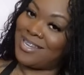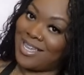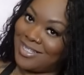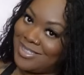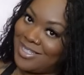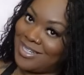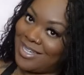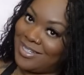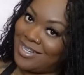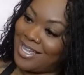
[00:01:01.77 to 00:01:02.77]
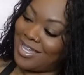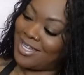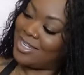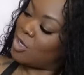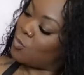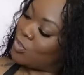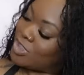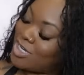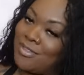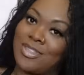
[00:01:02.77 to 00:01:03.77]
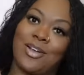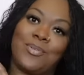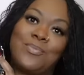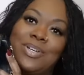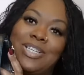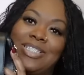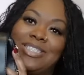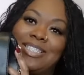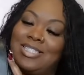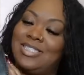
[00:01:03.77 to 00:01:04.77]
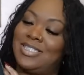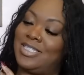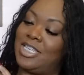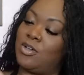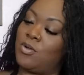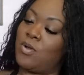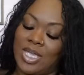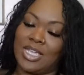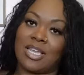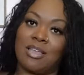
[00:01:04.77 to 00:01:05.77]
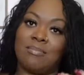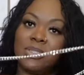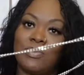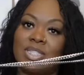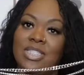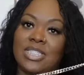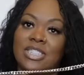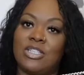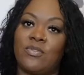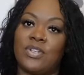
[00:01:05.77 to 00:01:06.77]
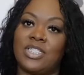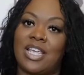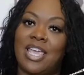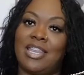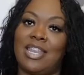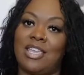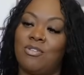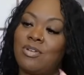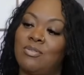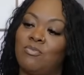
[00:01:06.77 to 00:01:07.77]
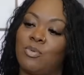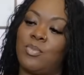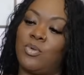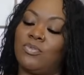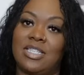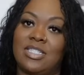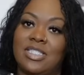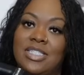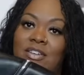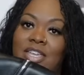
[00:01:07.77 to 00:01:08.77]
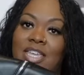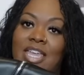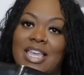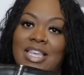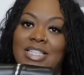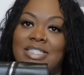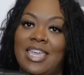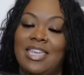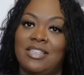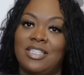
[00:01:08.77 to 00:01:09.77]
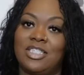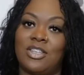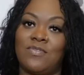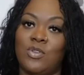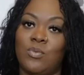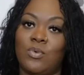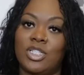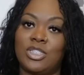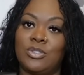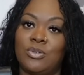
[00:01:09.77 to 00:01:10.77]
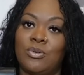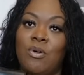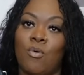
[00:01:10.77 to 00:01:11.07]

nineteen ninety-nine, which I thought was a steal. It comes with this silver chain, and you can remove and just carry it as a clutch if you want to.